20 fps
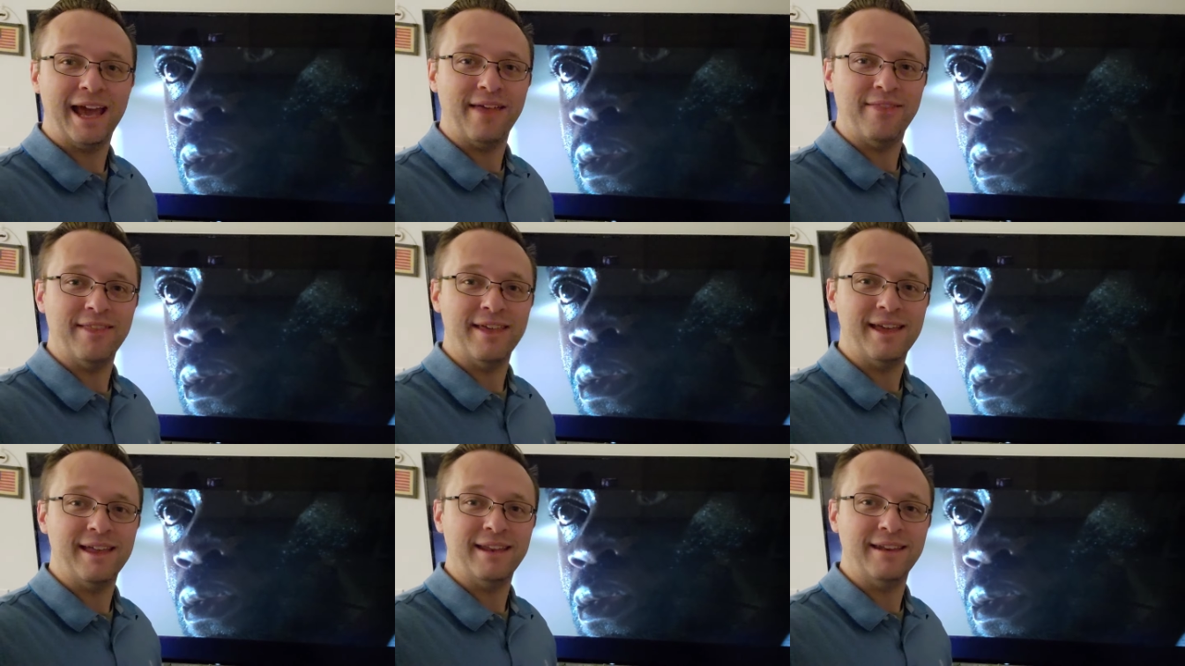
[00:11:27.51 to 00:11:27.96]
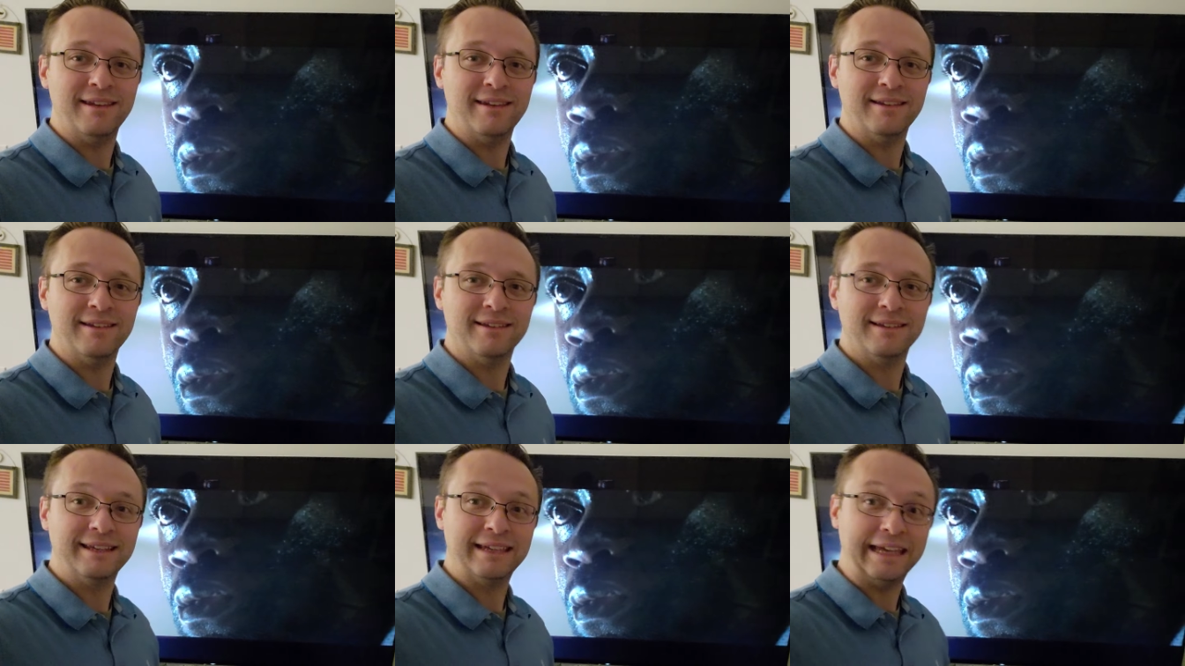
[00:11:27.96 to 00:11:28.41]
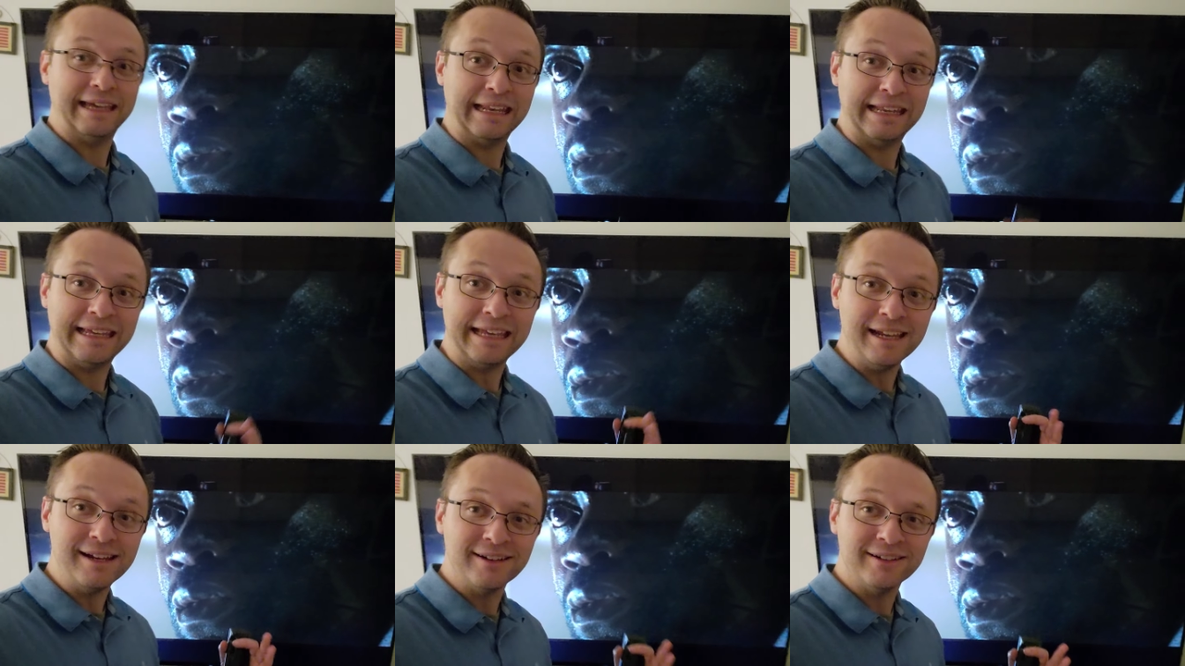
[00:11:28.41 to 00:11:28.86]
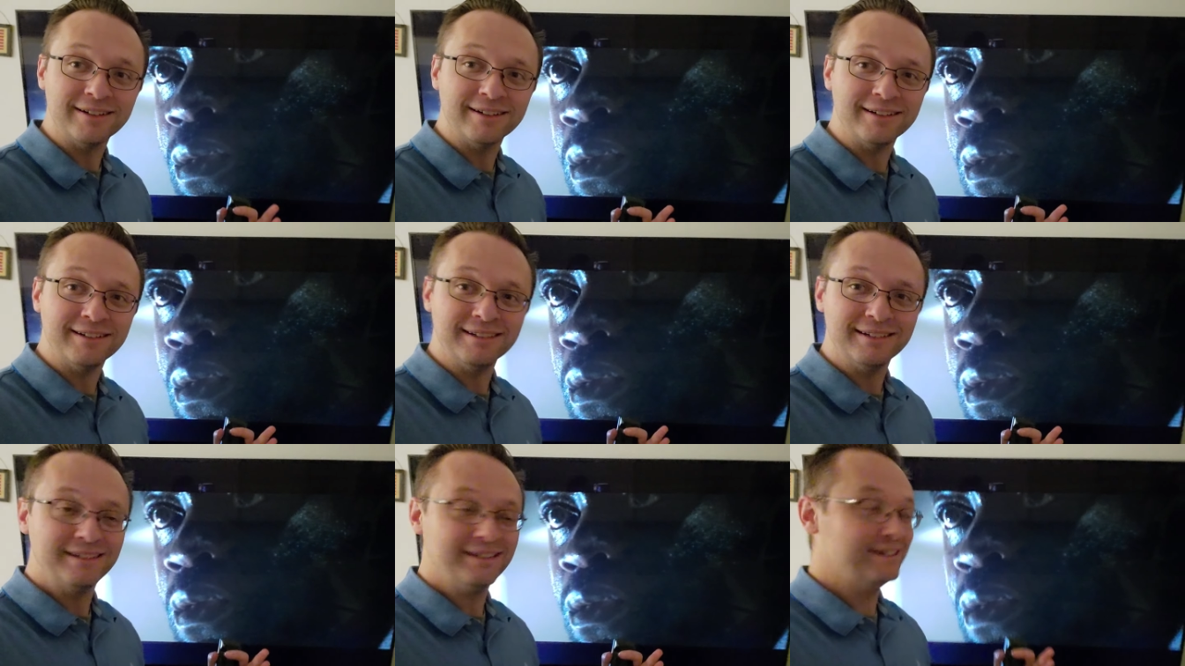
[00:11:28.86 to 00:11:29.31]
and then in
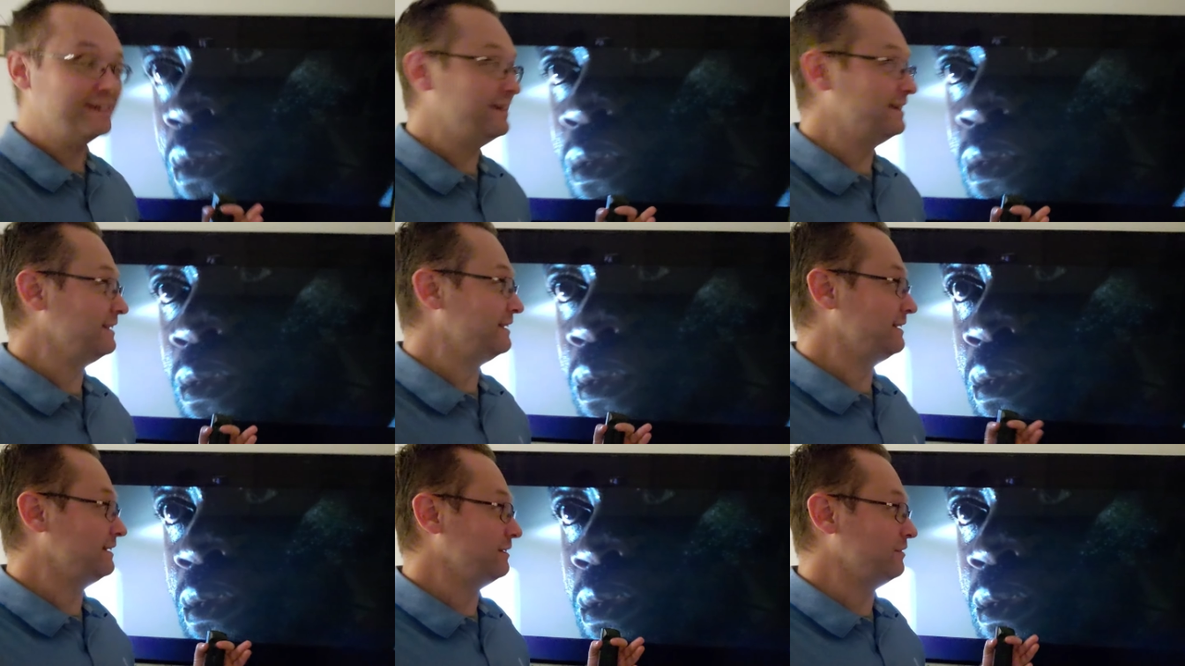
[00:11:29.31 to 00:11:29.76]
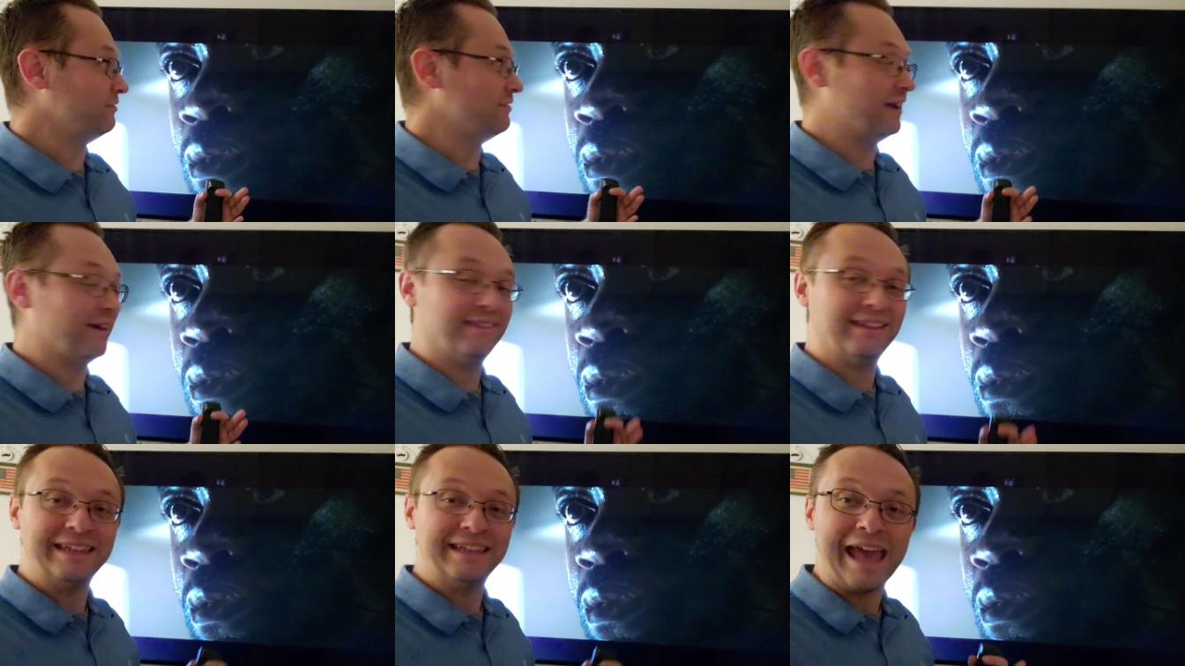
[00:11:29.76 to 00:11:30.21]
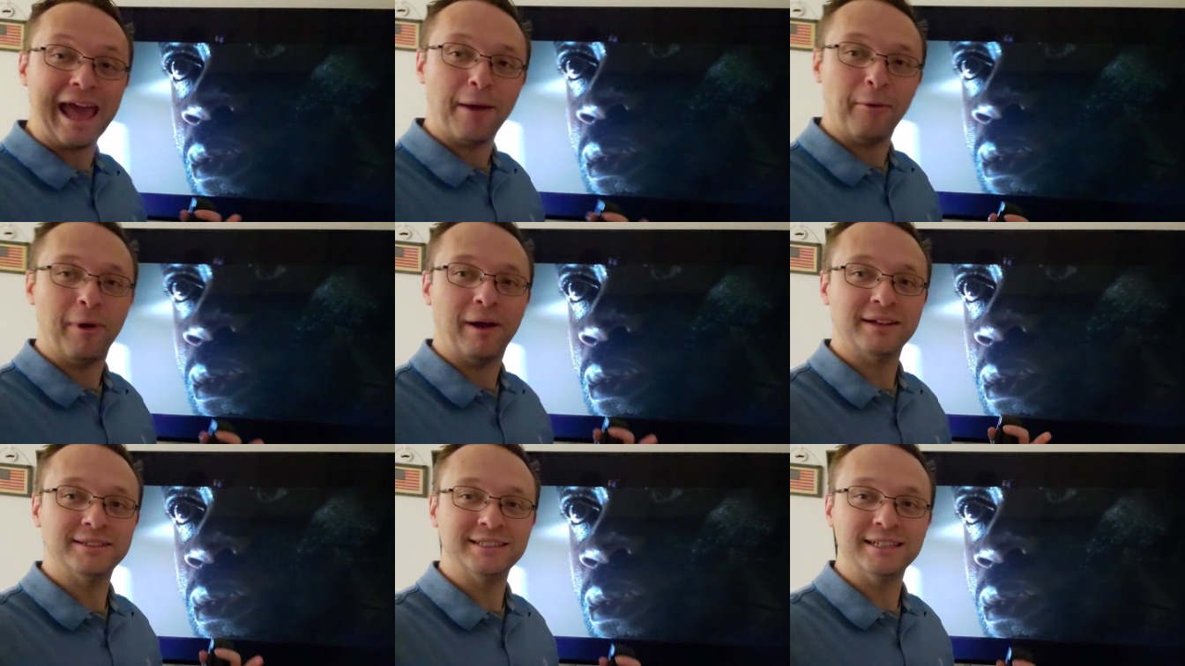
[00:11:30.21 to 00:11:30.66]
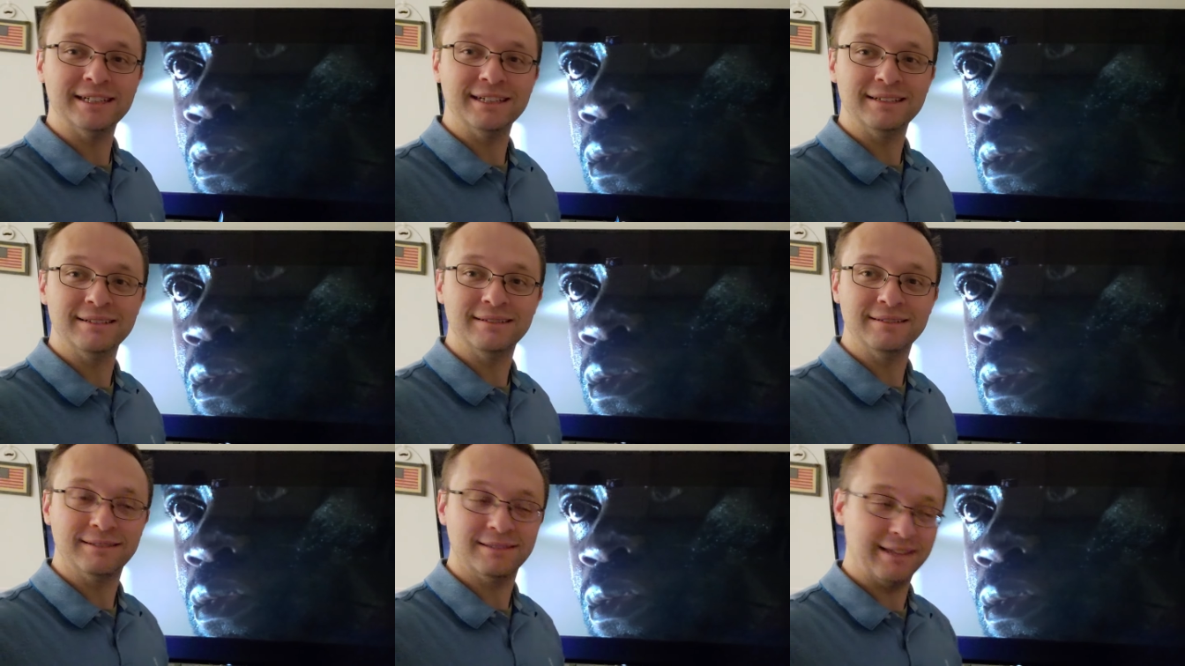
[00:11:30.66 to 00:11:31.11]
here, you've got the cat
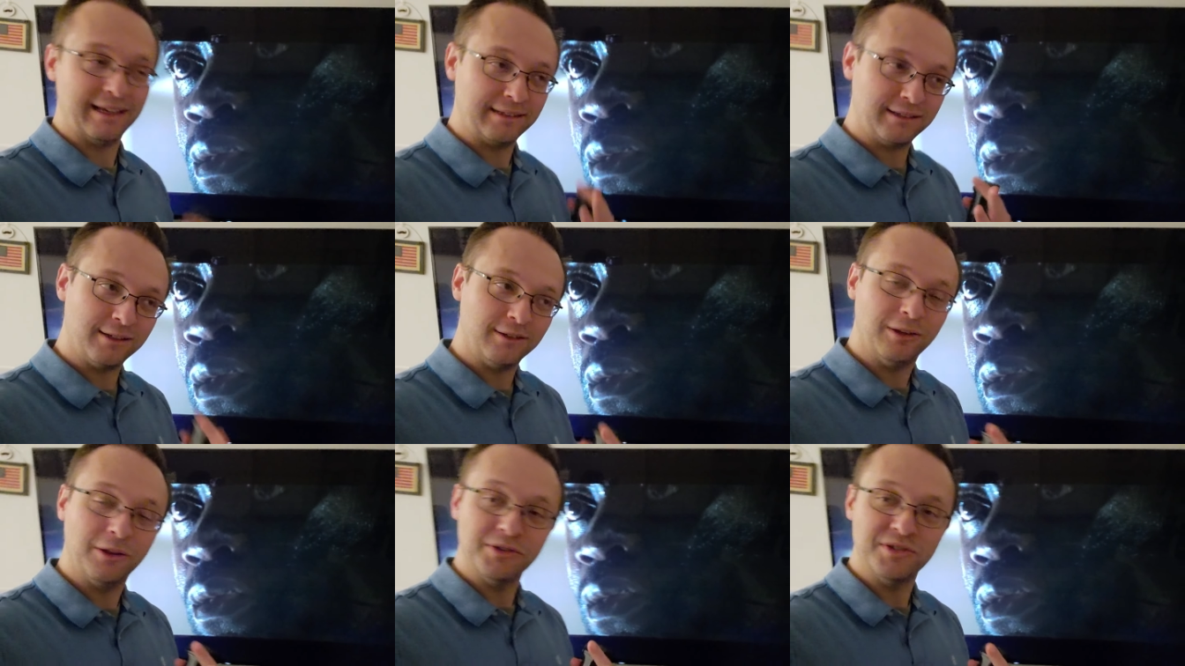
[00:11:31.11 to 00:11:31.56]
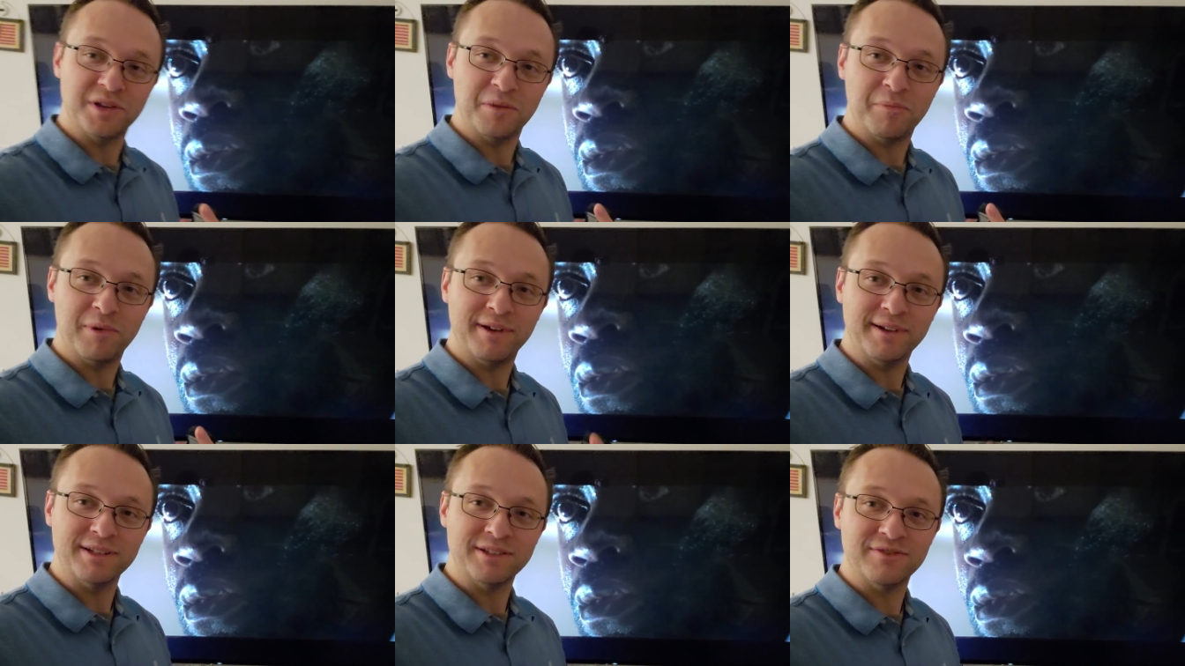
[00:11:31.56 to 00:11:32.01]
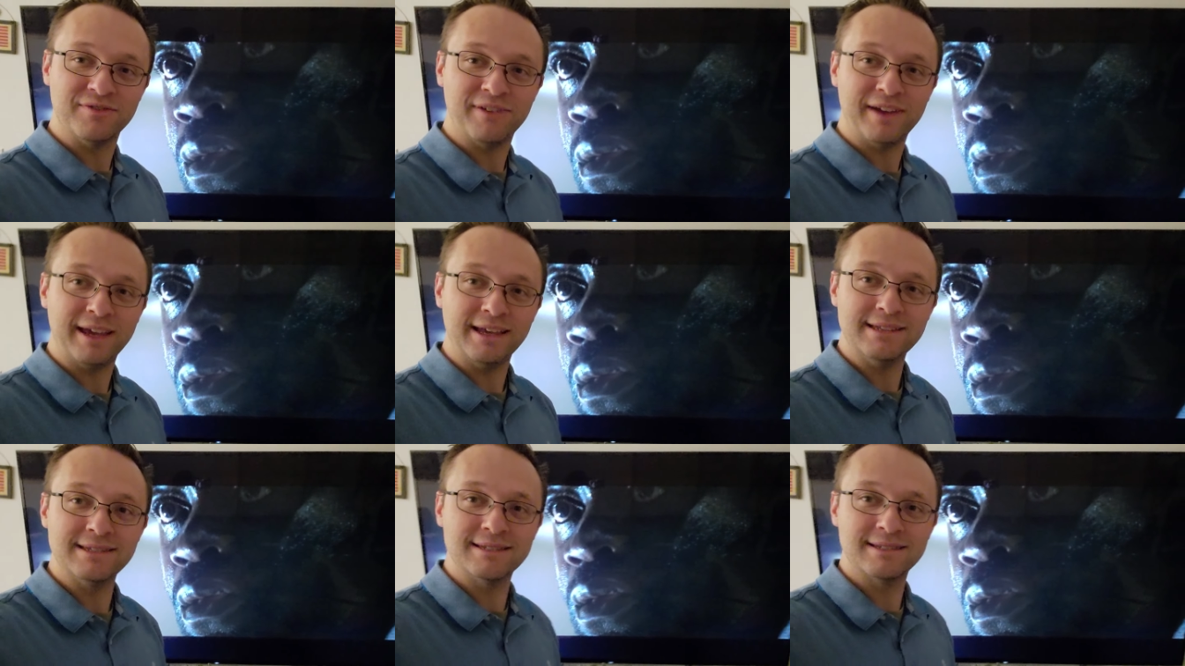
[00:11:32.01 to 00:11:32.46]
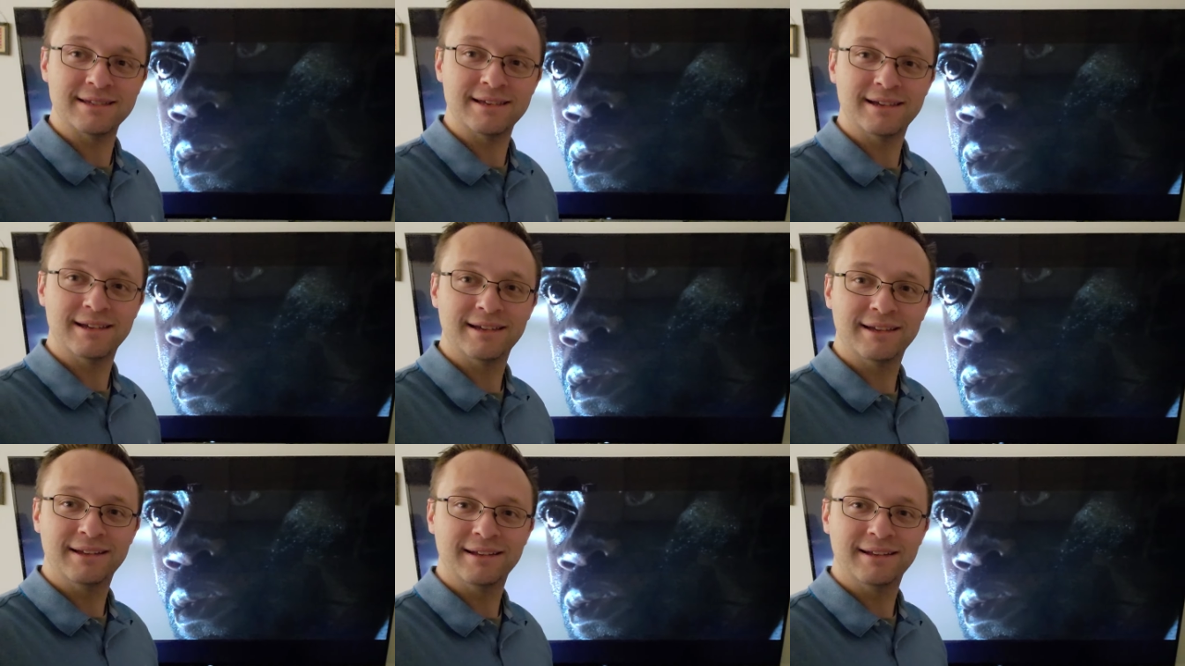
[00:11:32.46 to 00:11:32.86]
watching. It's like the close up on its face.